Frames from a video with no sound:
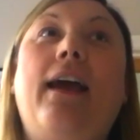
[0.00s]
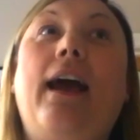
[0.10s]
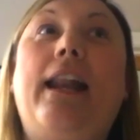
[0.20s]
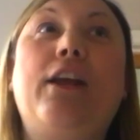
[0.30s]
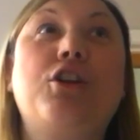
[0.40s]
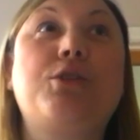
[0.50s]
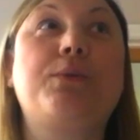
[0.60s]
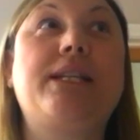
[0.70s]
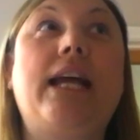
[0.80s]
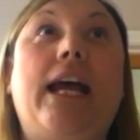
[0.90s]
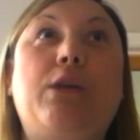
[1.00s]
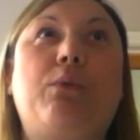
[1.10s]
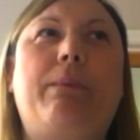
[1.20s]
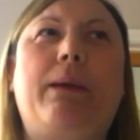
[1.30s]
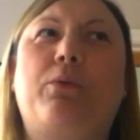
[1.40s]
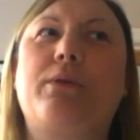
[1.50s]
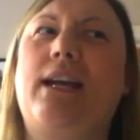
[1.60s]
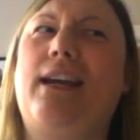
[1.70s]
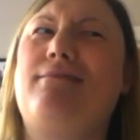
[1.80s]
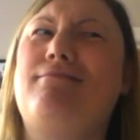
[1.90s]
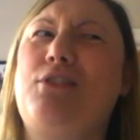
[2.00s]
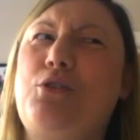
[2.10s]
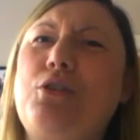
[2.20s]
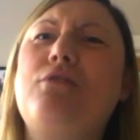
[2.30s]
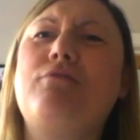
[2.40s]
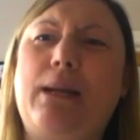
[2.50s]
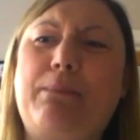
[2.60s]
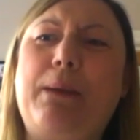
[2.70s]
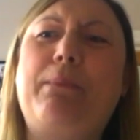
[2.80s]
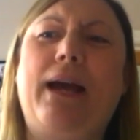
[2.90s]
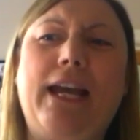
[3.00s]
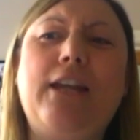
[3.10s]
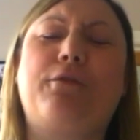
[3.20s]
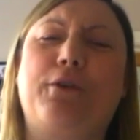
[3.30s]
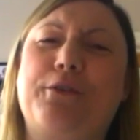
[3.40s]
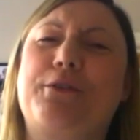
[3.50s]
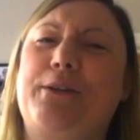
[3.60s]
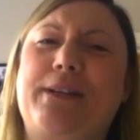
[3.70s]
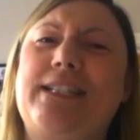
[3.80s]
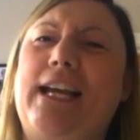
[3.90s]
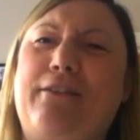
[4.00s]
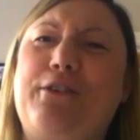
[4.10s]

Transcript: And it got to a stage where people were saying, you can really be paid for what you're doing, Sarah.